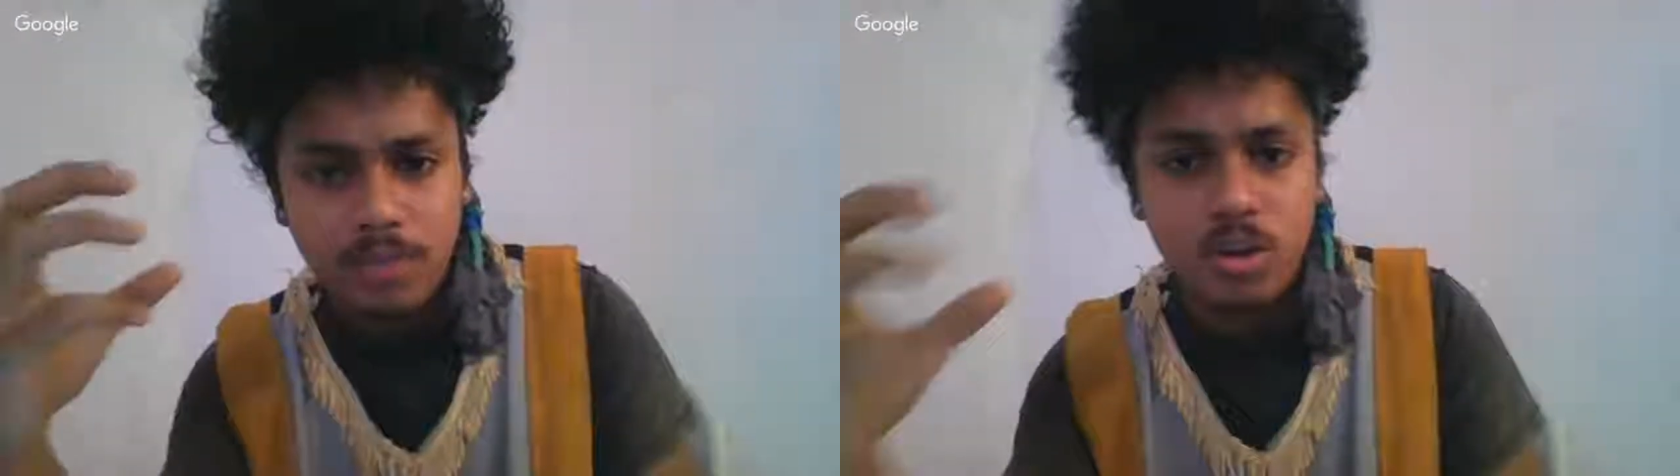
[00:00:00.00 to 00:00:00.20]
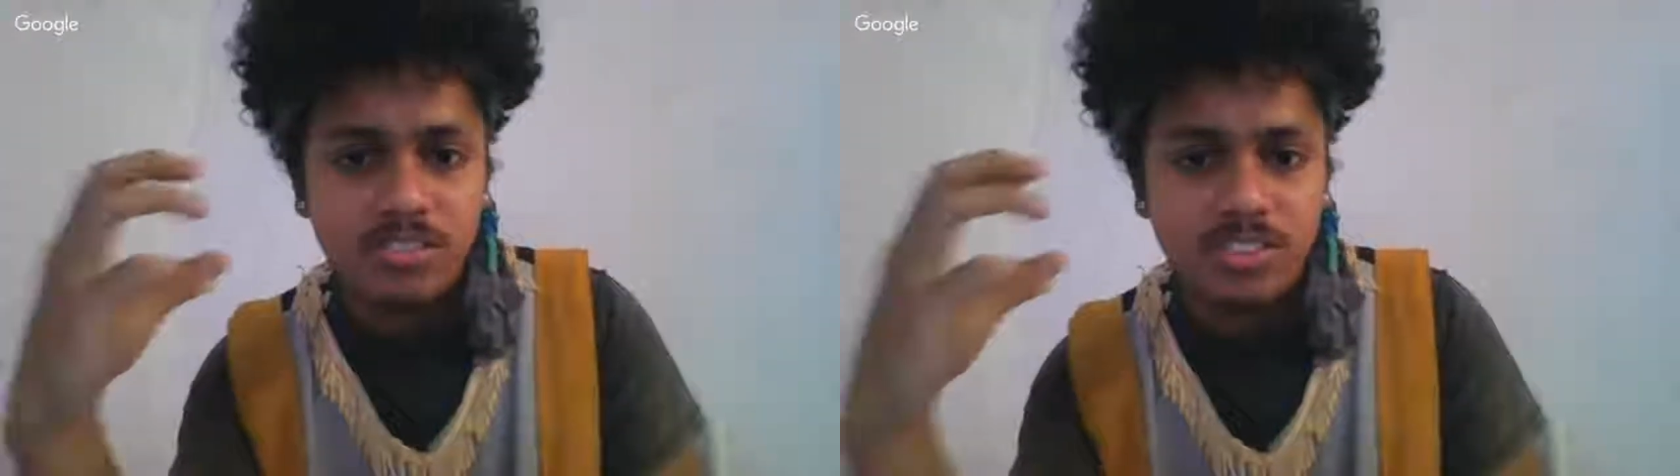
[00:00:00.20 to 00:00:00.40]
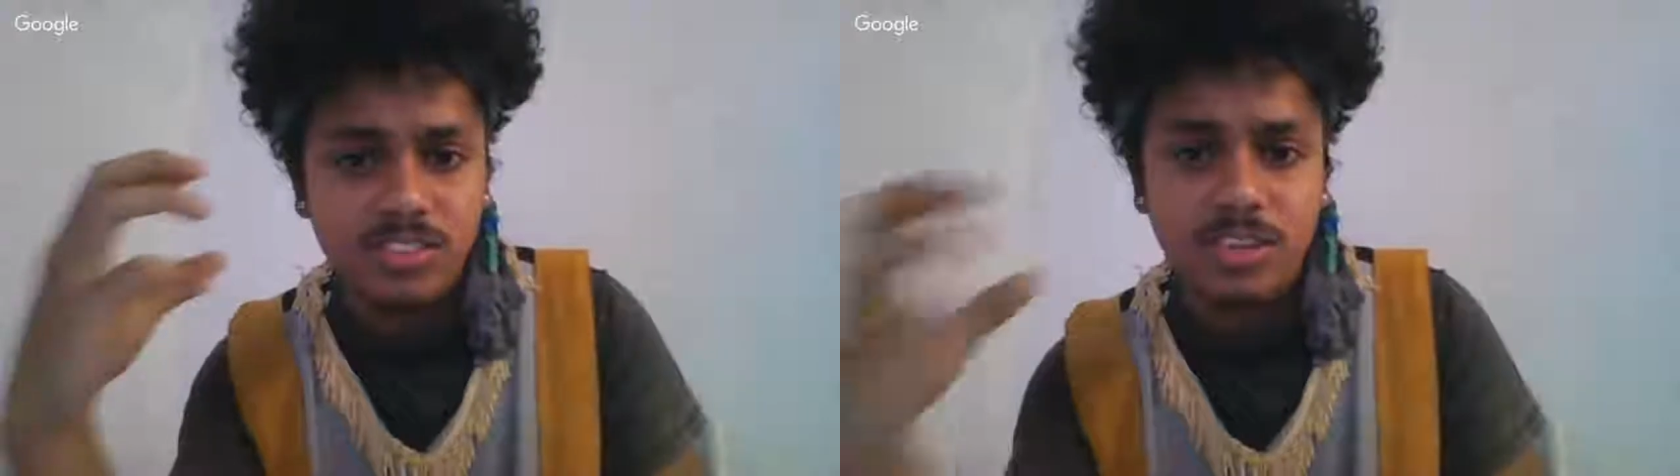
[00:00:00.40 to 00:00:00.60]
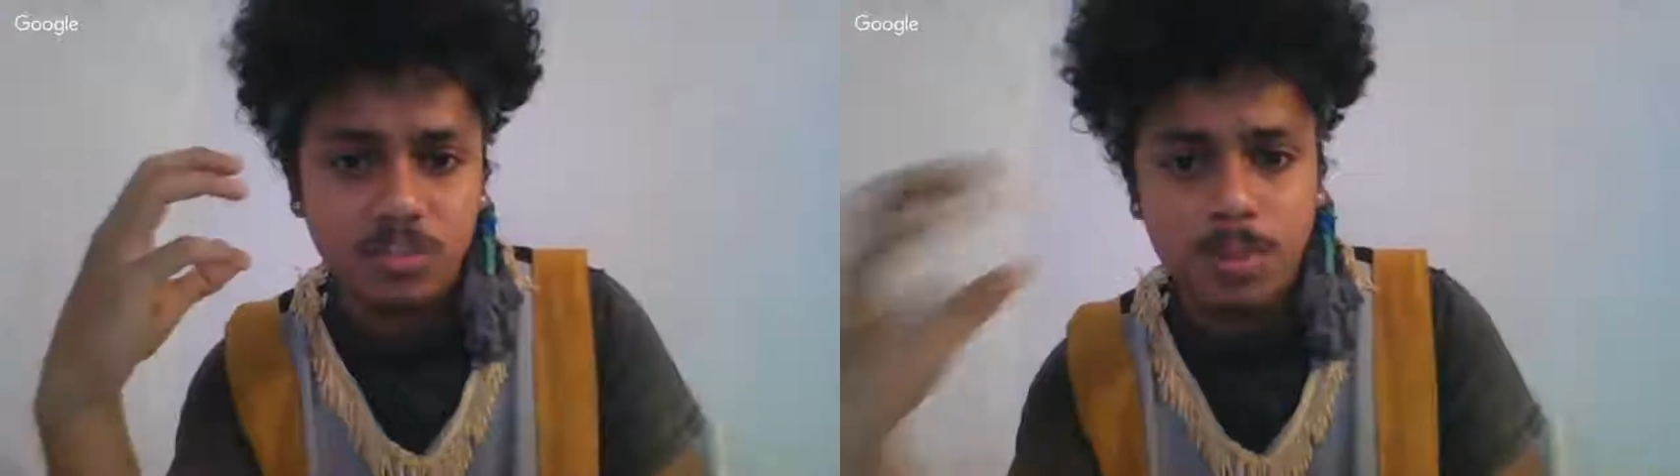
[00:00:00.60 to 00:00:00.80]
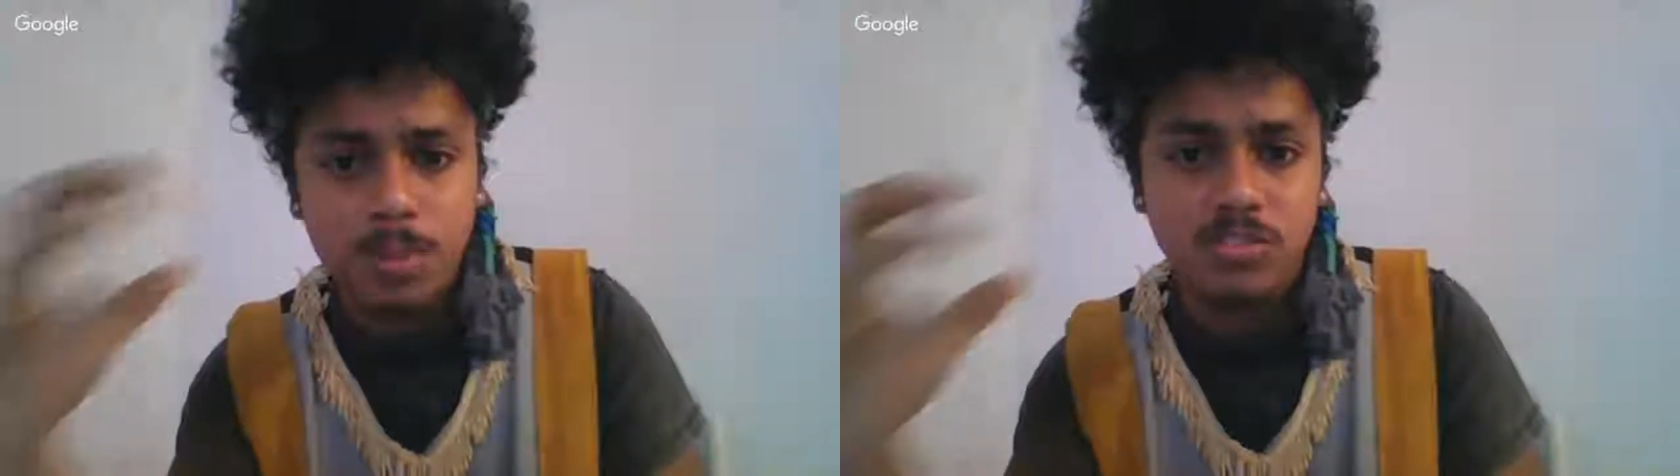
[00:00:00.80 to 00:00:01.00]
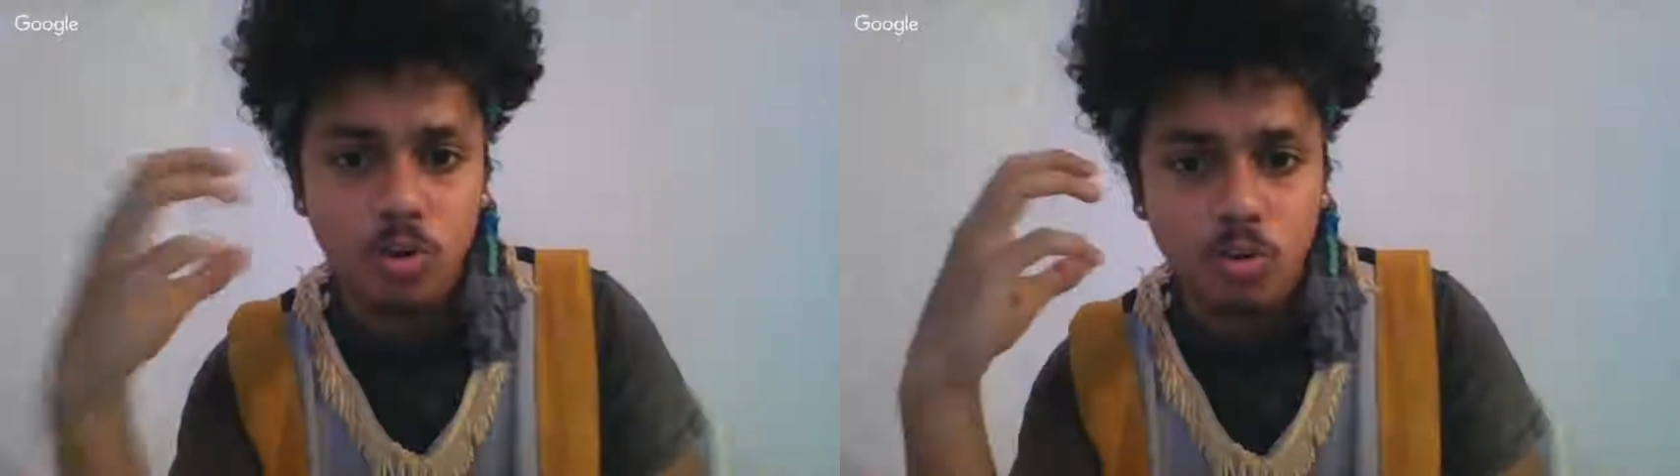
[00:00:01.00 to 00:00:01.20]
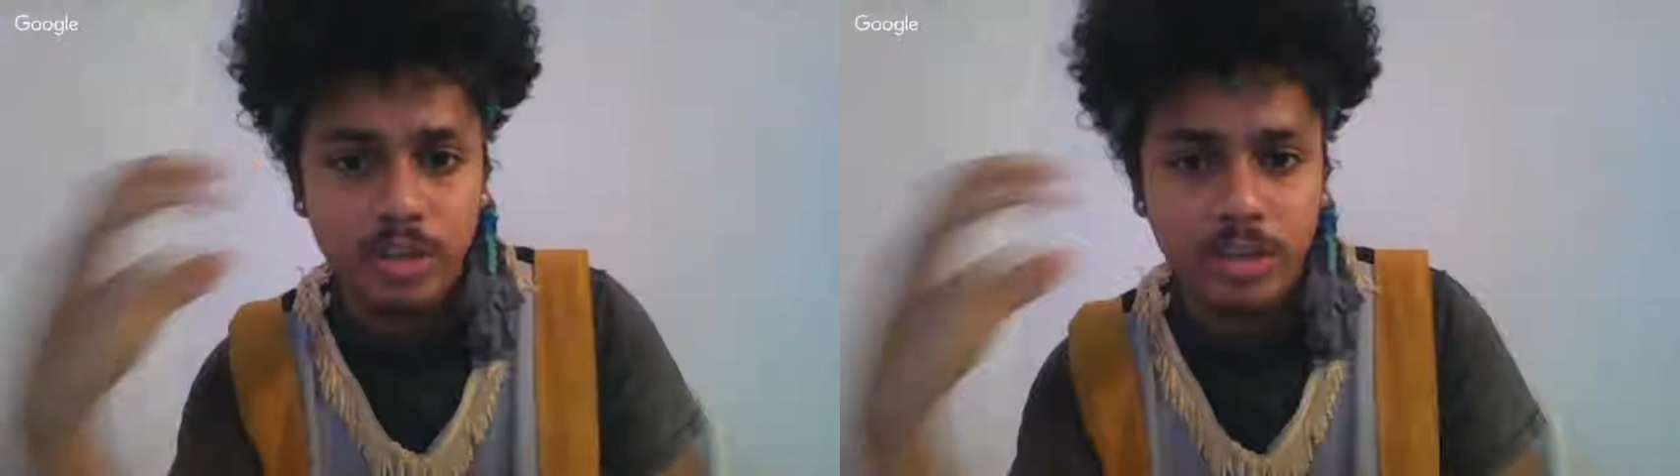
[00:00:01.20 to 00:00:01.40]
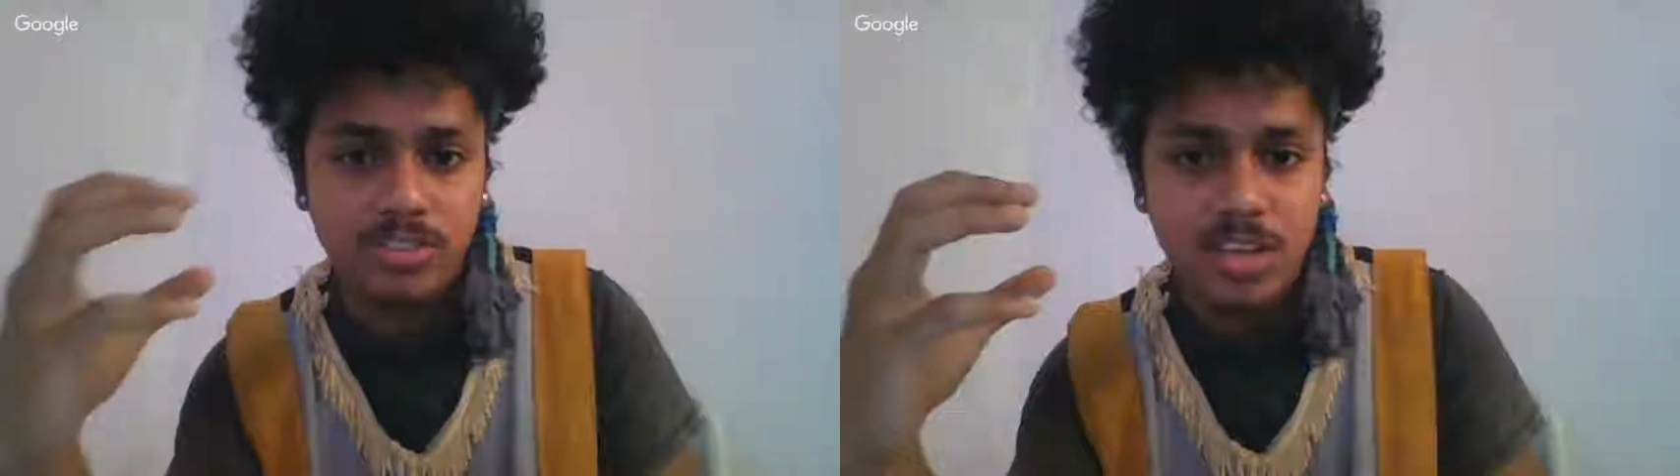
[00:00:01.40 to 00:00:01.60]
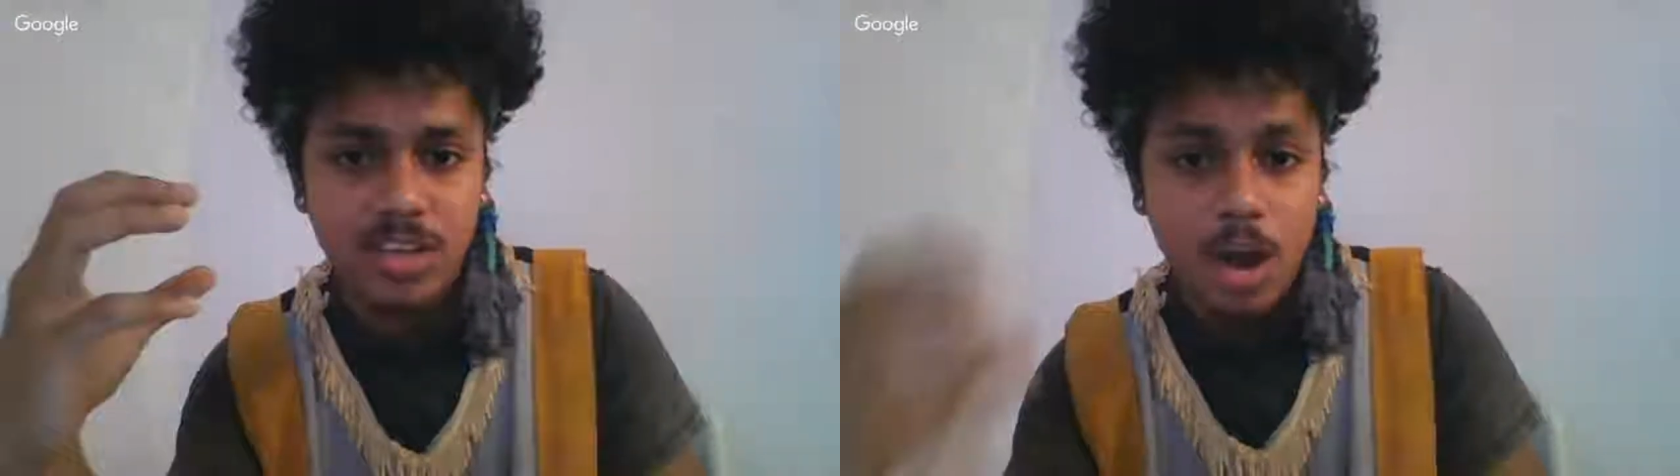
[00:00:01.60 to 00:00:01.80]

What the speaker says: consider this place your rest,